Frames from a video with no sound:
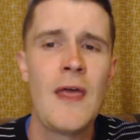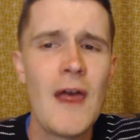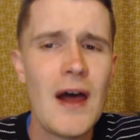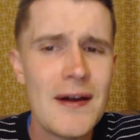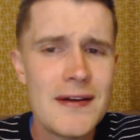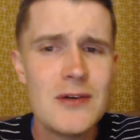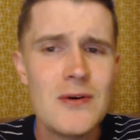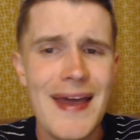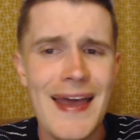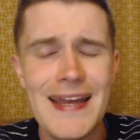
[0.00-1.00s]
Are
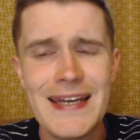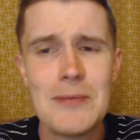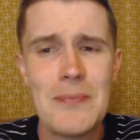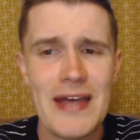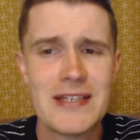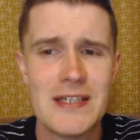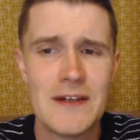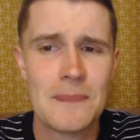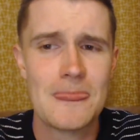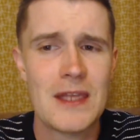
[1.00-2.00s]
you any better
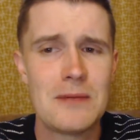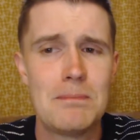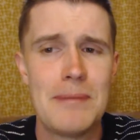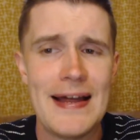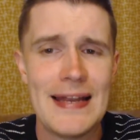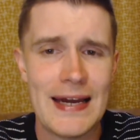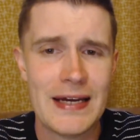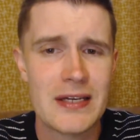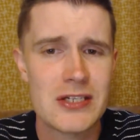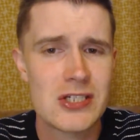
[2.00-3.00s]
than
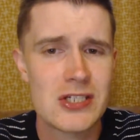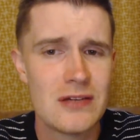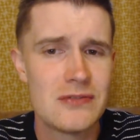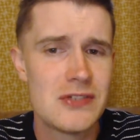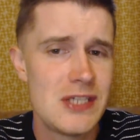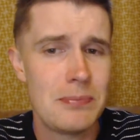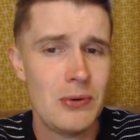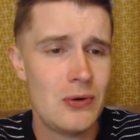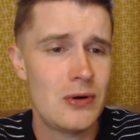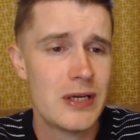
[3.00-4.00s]
Balak, son of
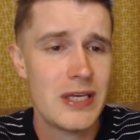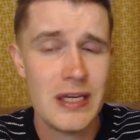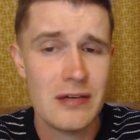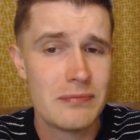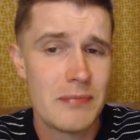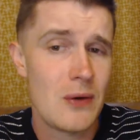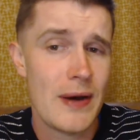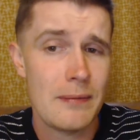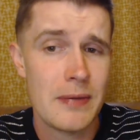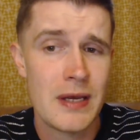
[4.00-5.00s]
Zippor, king of
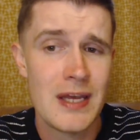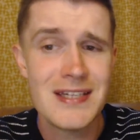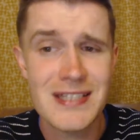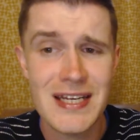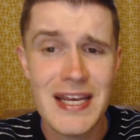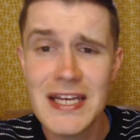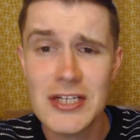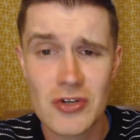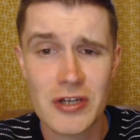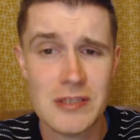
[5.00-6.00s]
Moab? Did he
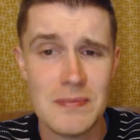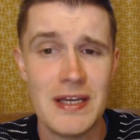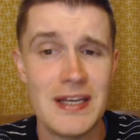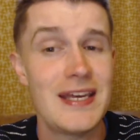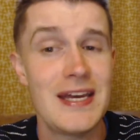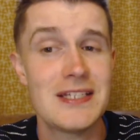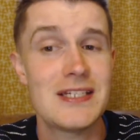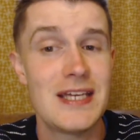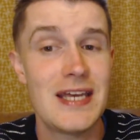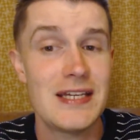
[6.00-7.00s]
try to make a case
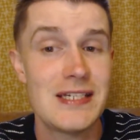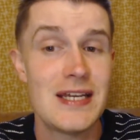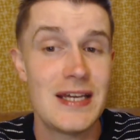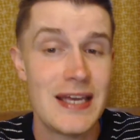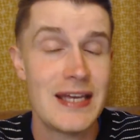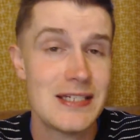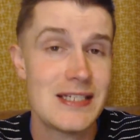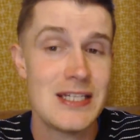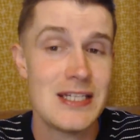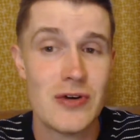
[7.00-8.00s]
against
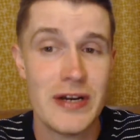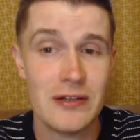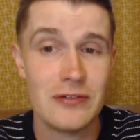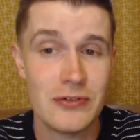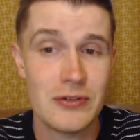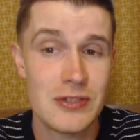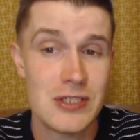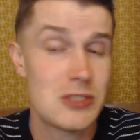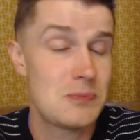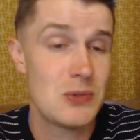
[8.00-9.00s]
Israel for
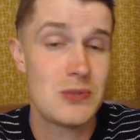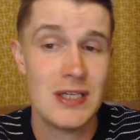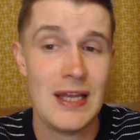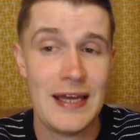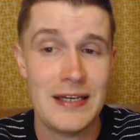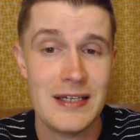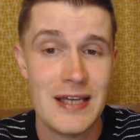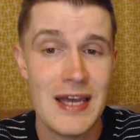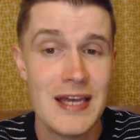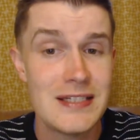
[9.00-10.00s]
disputed land?
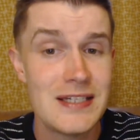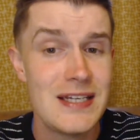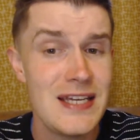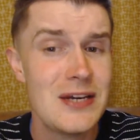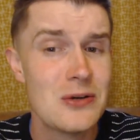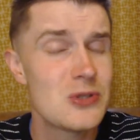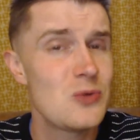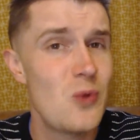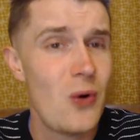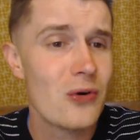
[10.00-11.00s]
Did he go to
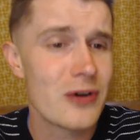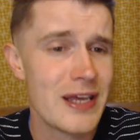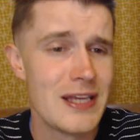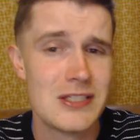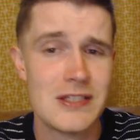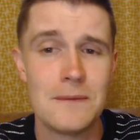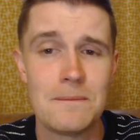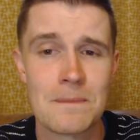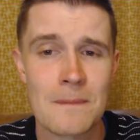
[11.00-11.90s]
war against them?